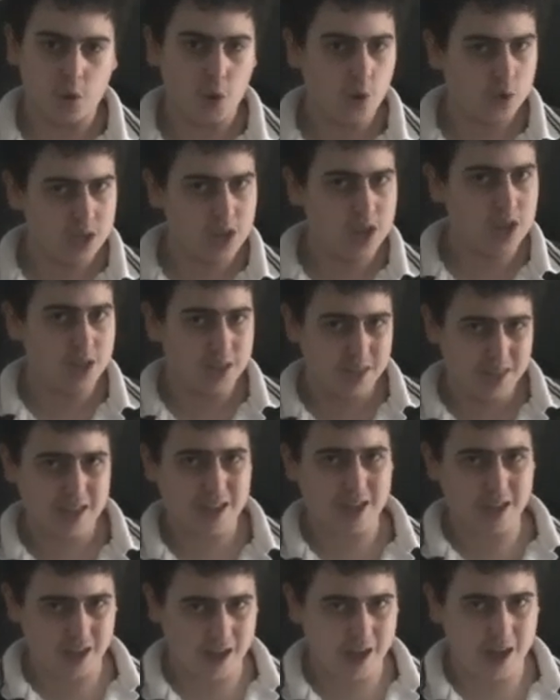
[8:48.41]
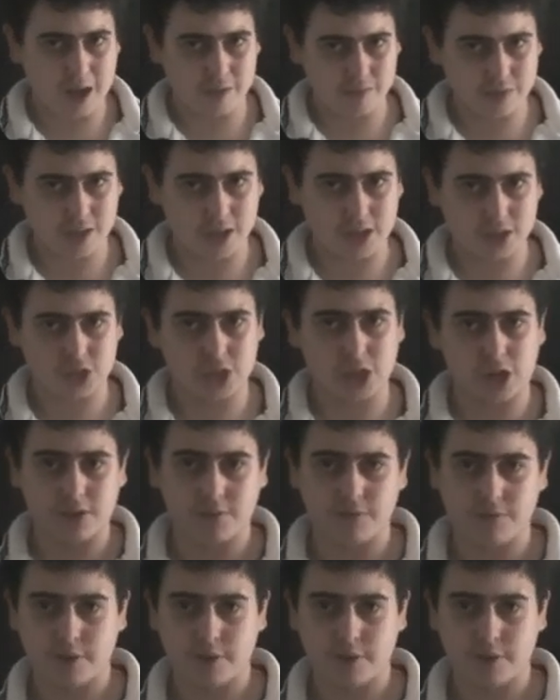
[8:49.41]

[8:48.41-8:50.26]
only a year after Uncharted